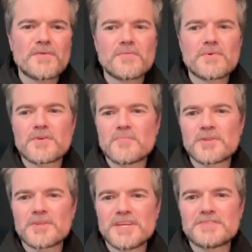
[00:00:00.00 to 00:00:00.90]
we could
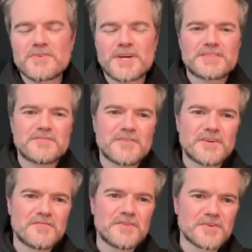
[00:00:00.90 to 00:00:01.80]
build an interactive
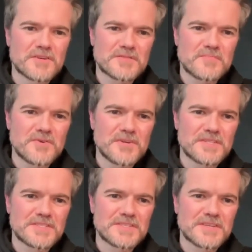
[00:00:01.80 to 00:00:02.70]
and video
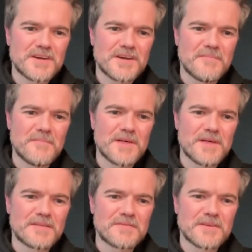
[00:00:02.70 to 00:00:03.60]
experience
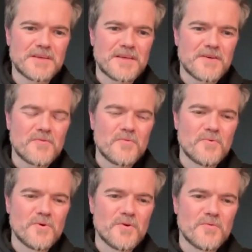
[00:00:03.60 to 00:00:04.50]
that
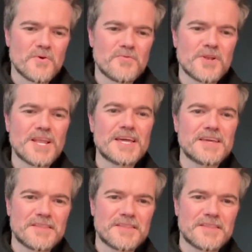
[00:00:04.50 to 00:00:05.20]
would relate.